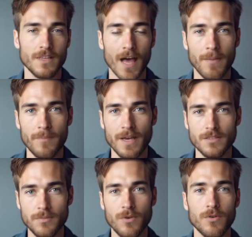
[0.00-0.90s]
and best
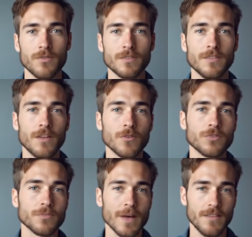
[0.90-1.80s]
of all, no
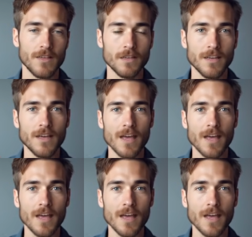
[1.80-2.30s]
spending.